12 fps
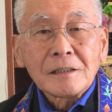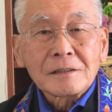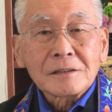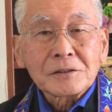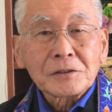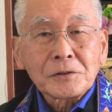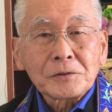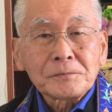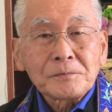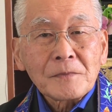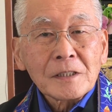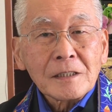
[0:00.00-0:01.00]
And
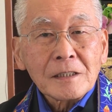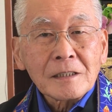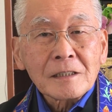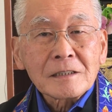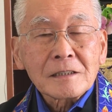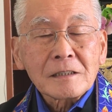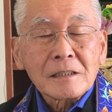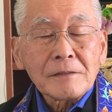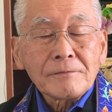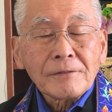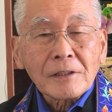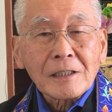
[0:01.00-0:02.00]
so it is a
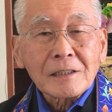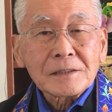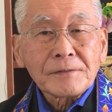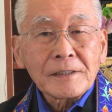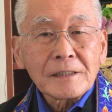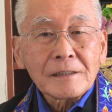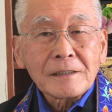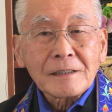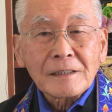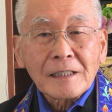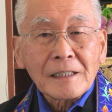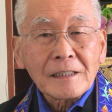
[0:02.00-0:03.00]
deep philosophy
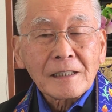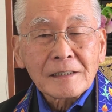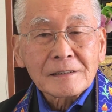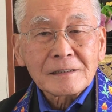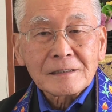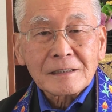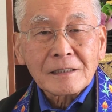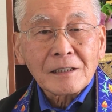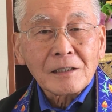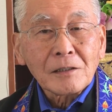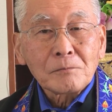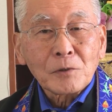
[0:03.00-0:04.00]
that has
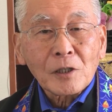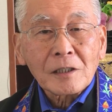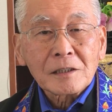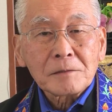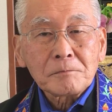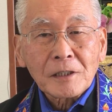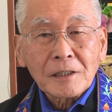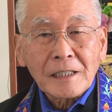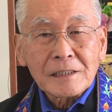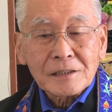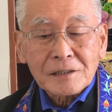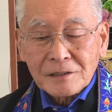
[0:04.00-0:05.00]
uh, broad
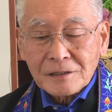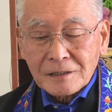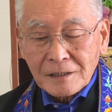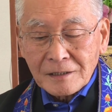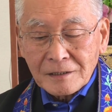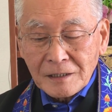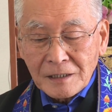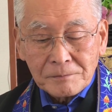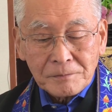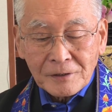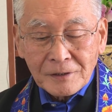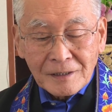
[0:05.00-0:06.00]
implications and
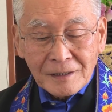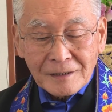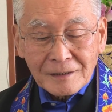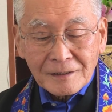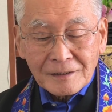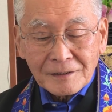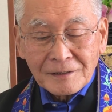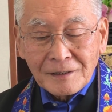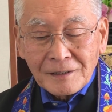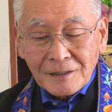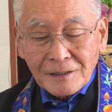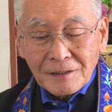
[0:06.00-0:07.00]
deep, uh, uh,
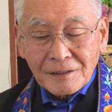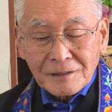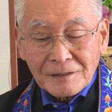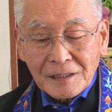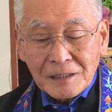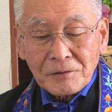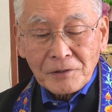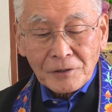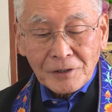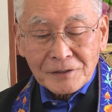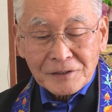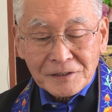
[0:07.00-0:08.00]
deep
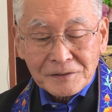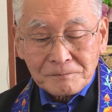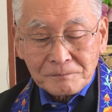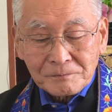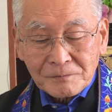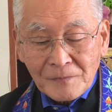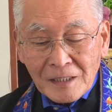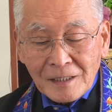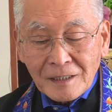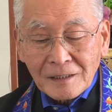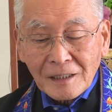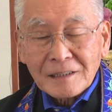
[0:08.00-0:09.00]
thoughts.
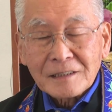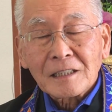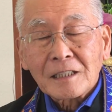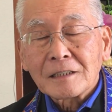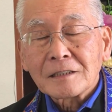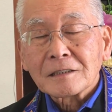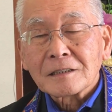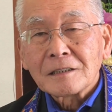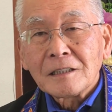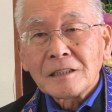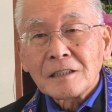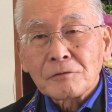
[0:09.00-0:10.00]
And like science,
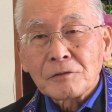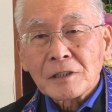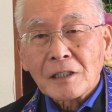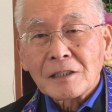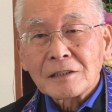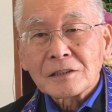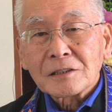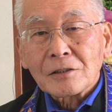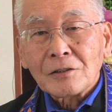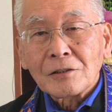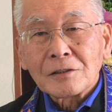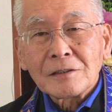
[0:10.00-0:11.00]
it relies
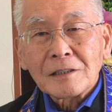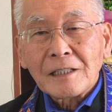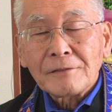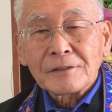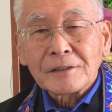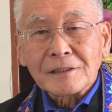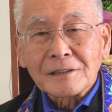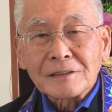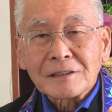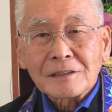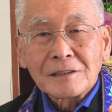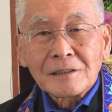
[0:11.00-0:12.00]
on
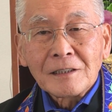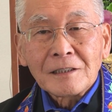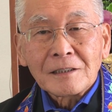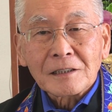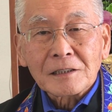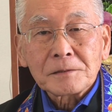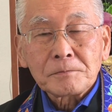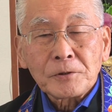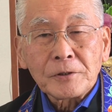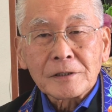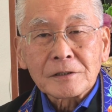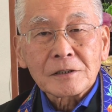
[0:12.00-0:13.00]
evidence and
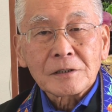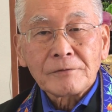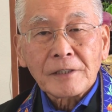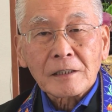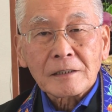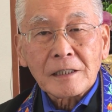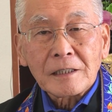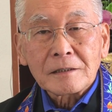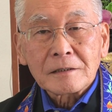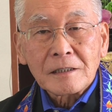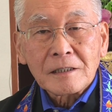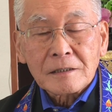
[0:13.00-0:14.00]
experience to
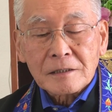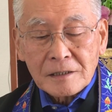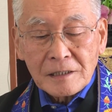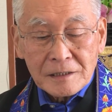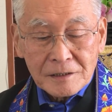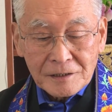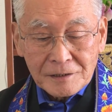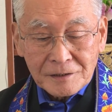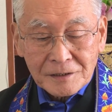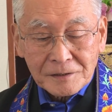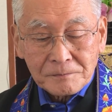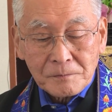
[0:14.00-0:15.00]
validate its
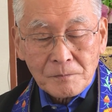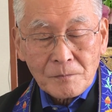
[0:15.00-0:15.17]
teachings.